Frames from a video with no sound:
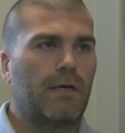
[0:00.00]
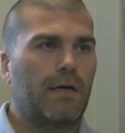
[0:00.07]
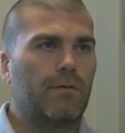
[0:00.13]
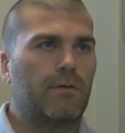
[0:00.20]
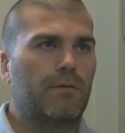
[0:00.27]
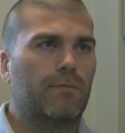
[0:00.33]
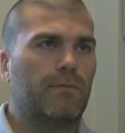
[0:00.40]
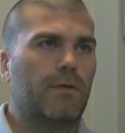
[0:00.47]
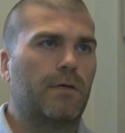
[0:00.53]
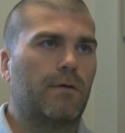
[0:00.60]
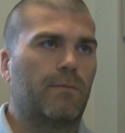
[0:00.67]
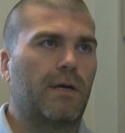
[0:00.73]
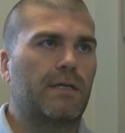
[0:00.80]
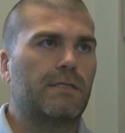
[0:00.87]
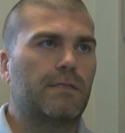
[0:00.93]
I would
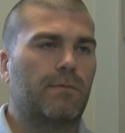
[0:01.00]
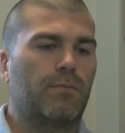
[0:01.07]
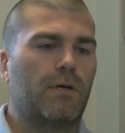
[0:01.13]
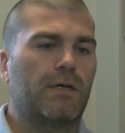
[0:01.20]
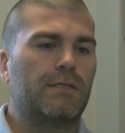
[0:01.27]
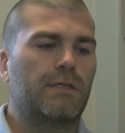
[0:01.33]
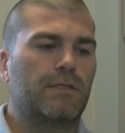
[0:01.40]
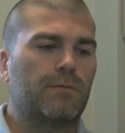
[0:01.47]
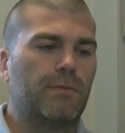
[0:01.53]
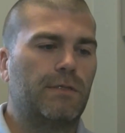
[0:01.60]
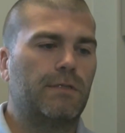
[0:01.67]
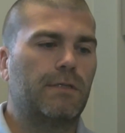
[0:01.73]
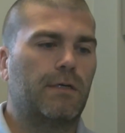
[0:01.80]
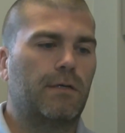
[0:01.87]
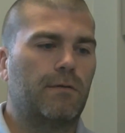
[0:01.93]
imagine the project to be
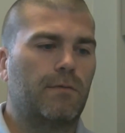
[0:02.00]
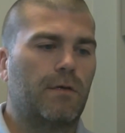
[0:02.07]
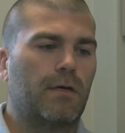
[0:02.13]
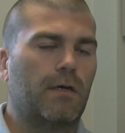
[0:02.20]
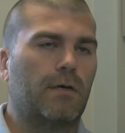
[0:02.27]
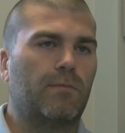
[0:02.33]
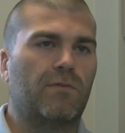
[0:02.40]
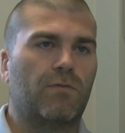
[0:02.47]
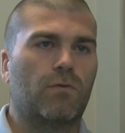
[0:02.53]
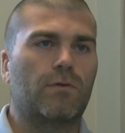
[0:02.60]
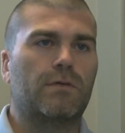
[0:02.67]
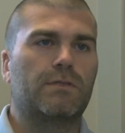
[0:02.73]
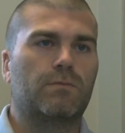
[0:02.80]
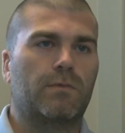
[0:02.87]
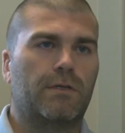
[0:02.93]
done before
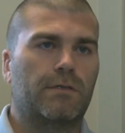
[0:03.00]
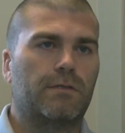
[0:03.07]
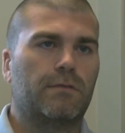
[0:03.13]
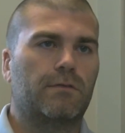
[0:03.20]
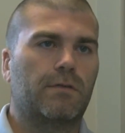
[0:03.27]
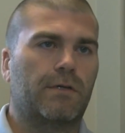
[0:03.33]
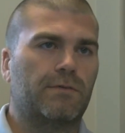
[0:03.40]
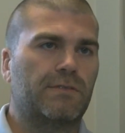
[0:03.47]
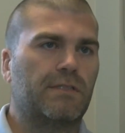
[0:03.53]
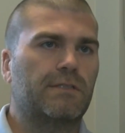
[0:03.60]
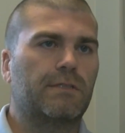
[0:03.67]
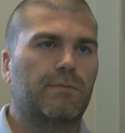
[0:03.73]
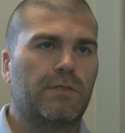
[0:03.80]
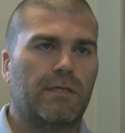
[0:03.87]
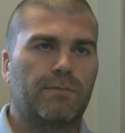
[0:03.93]
this winter. I would say
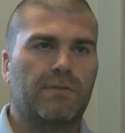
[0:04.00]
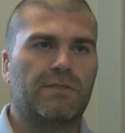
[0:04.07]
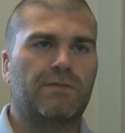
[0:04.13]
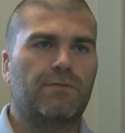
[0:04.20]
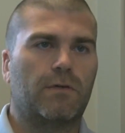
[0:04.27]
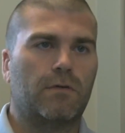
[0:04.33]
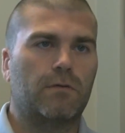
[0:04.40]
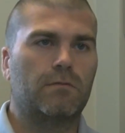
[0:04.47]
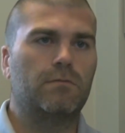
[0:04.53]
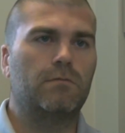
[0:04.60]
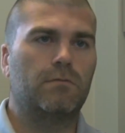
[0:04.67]
sometime this fall.